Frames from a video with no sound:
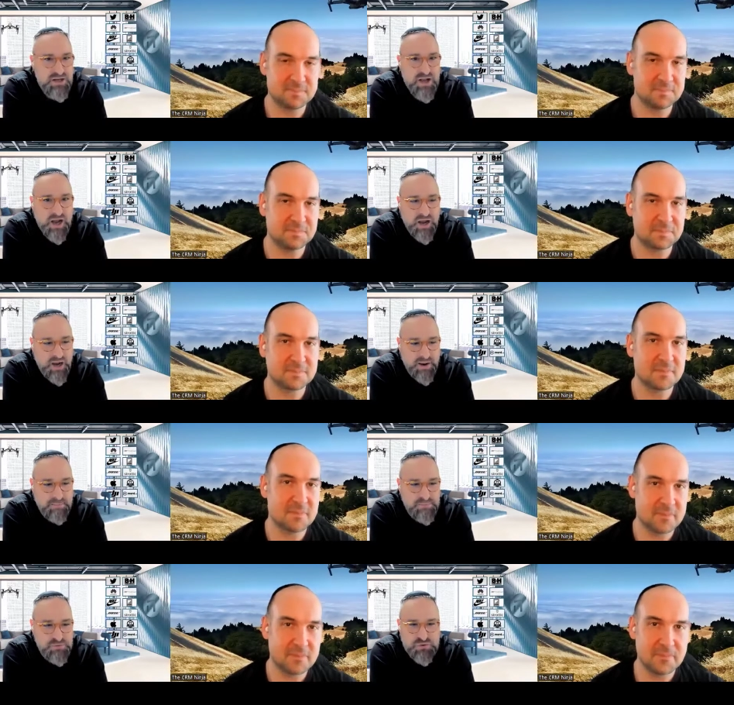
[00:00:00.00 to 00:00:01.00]

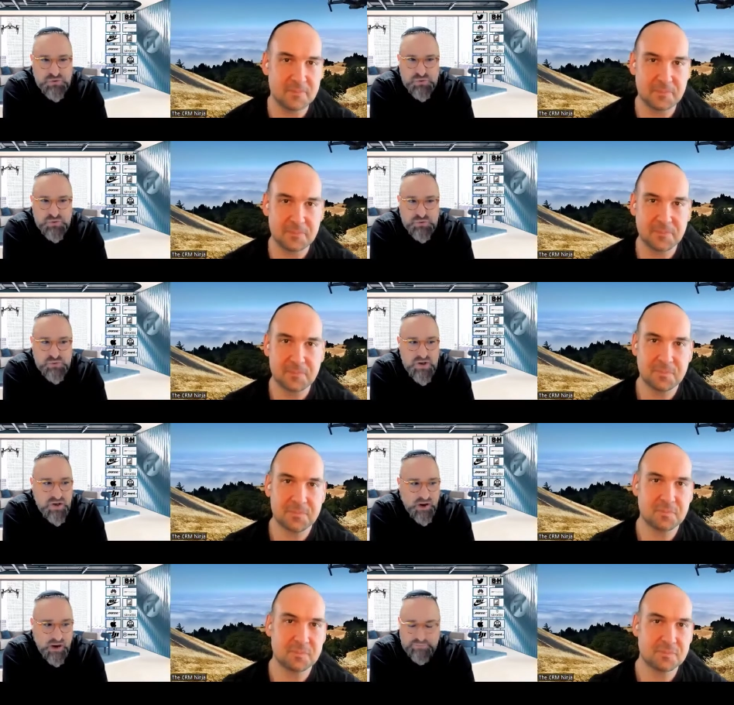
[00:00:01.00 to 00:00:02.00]
Speaker 1: um, to
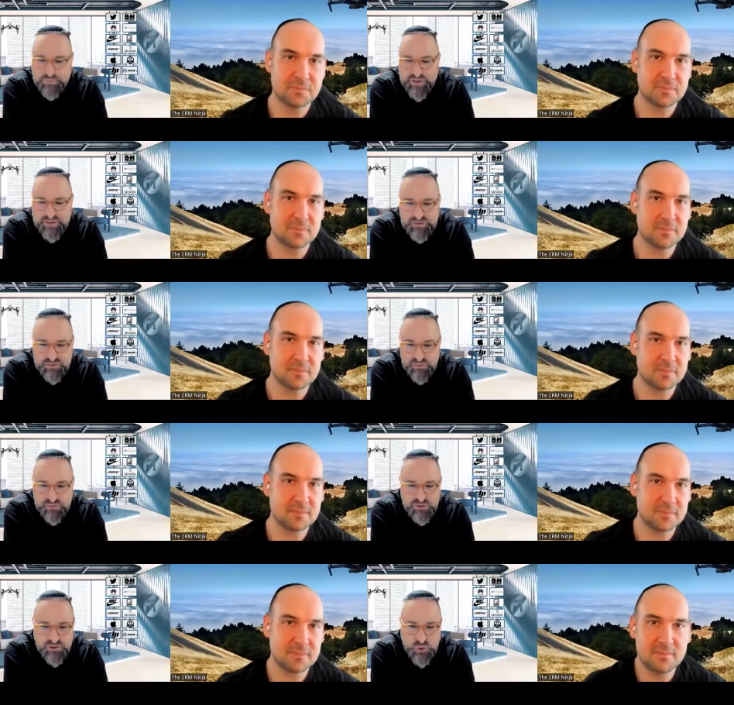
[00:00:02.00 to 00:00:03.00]
offering to
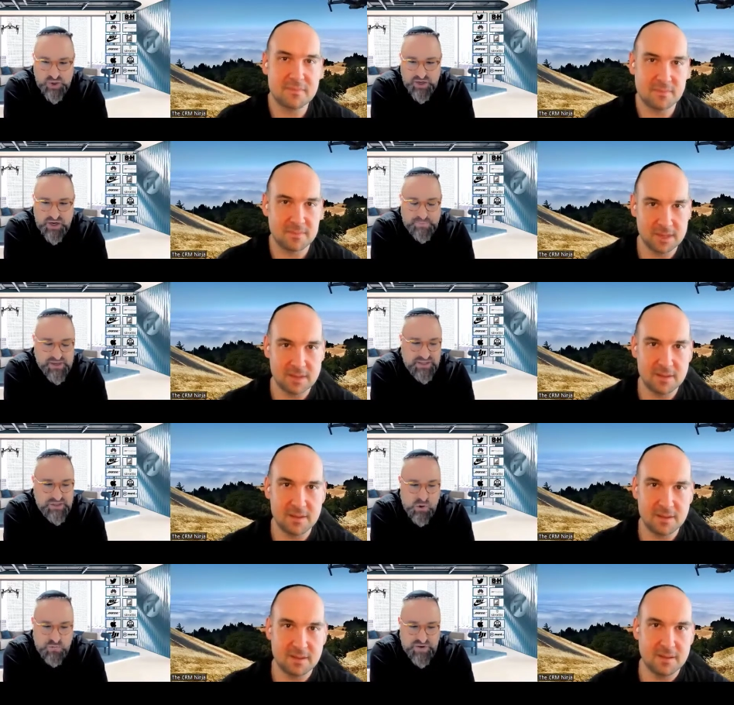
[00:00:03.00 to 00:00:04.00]
join a company as
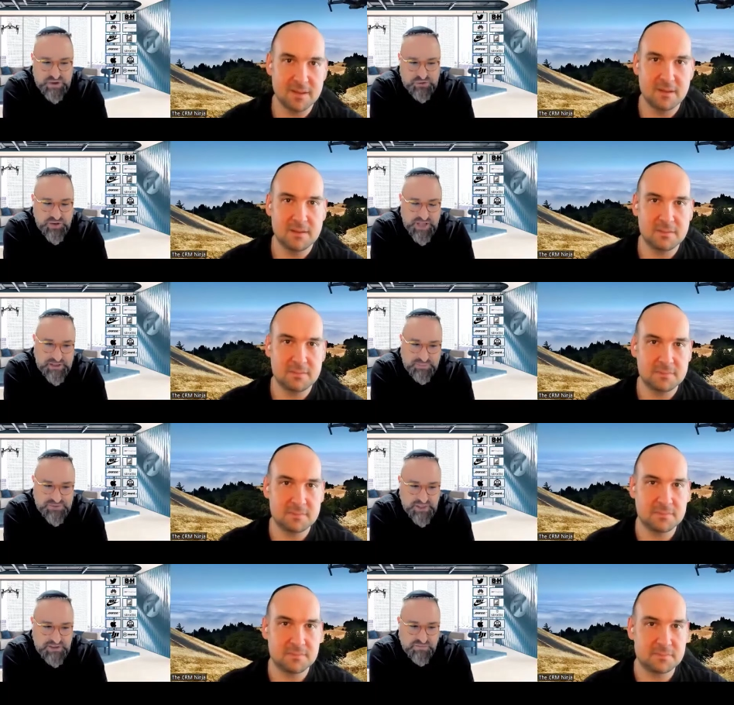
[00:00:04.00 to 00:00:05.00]
co-founder that ended up
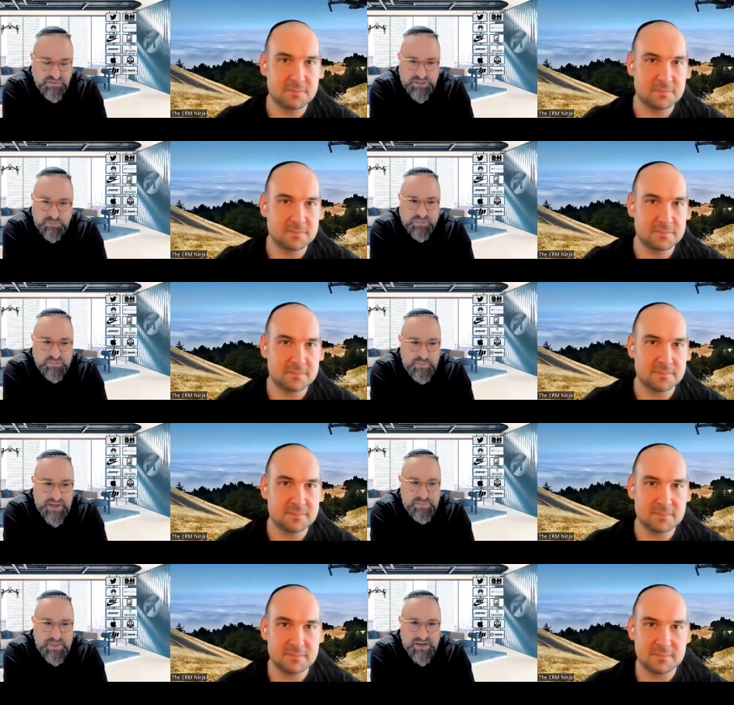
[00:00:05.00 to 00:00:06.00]
selling to Facebook for many,
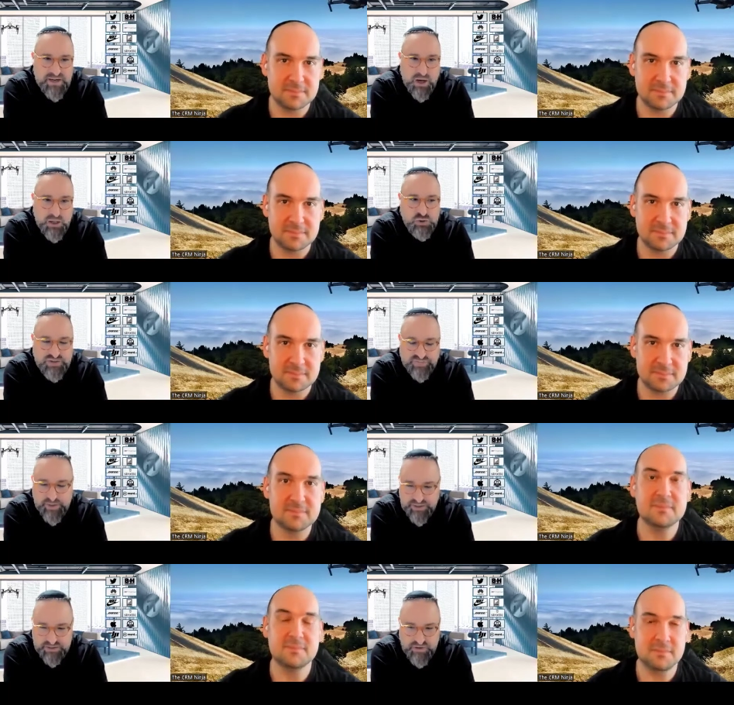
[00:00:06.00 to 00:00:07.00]
many hundreds of
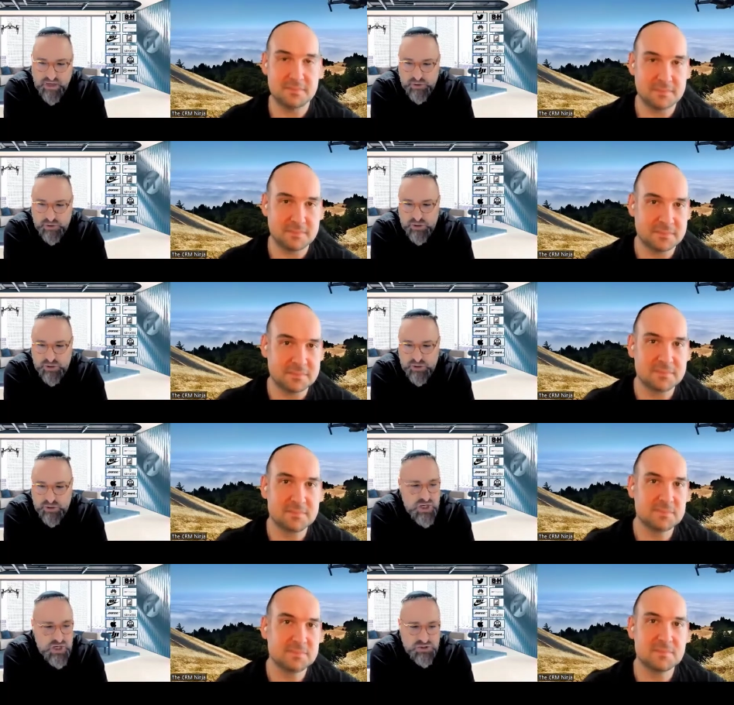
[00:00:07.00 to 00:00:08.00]
millions of dollars,
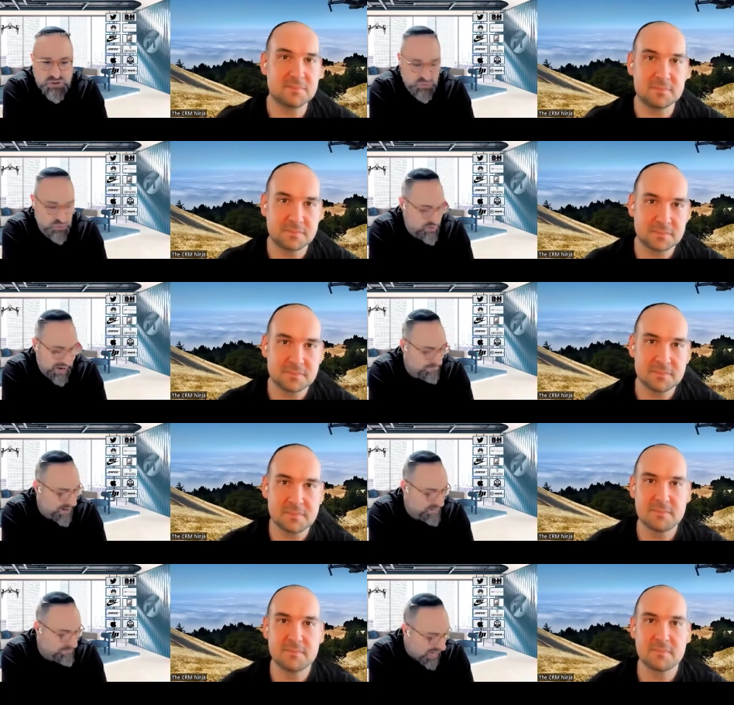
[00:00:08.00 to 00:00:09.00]
to not buying my